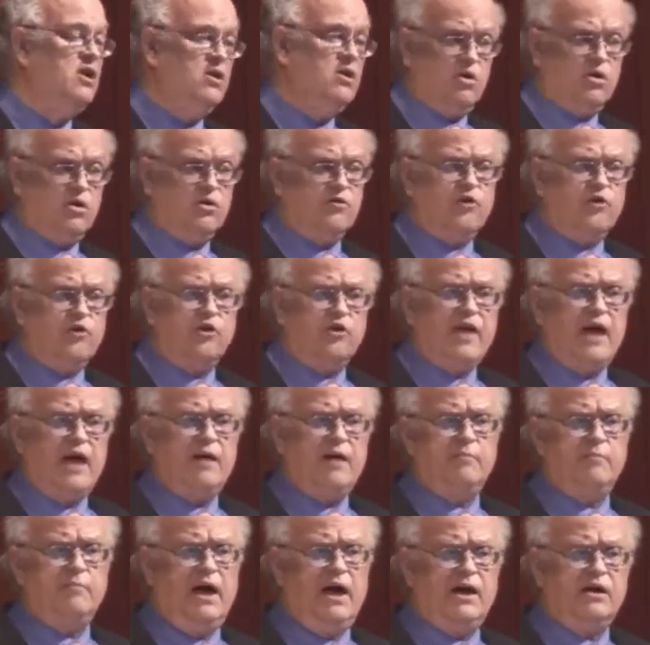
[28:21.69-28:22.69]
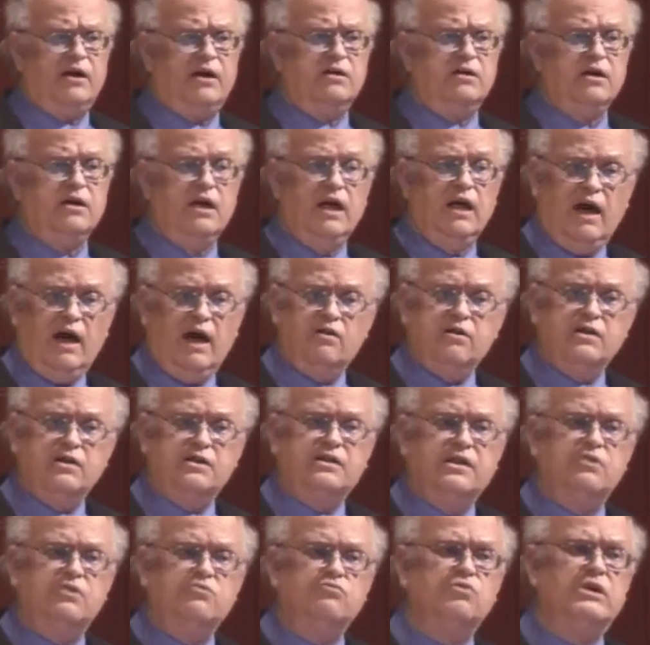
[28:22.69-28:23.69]
Or for that matter, how
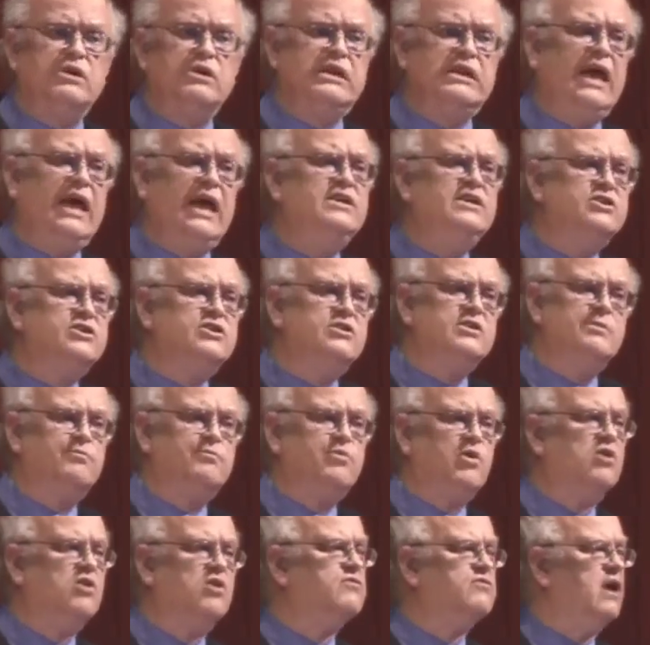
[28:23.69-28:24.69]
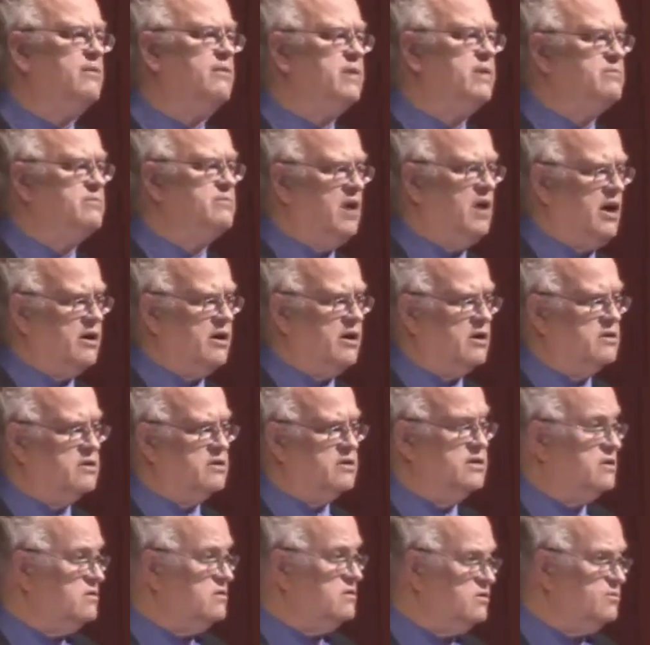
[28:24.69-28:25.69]
does it relate to the programming model?
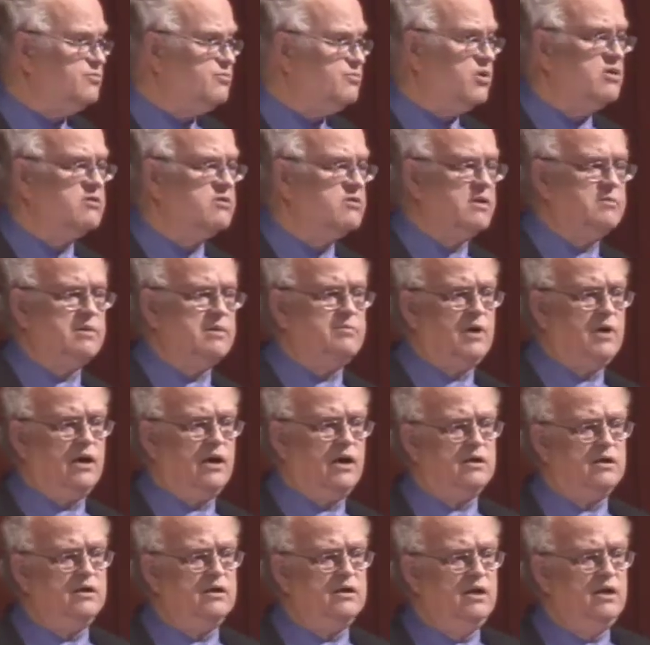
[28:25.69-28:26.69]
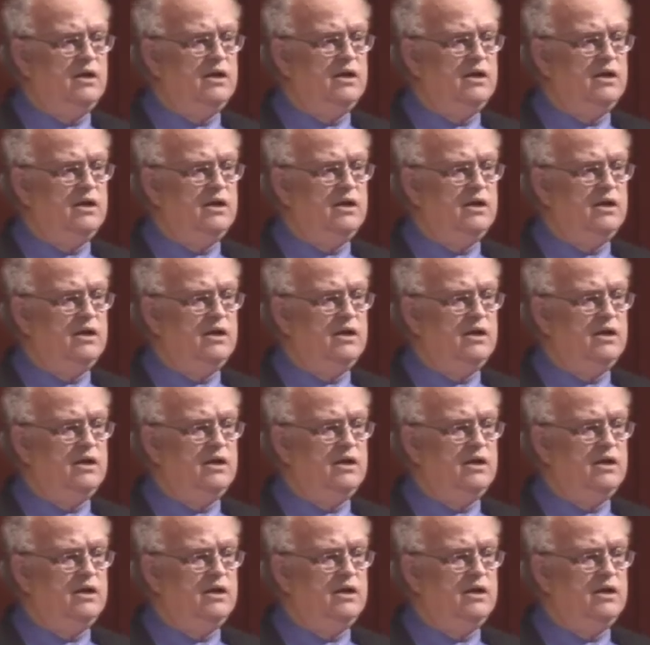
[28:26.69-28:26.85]
Is there a new programming model?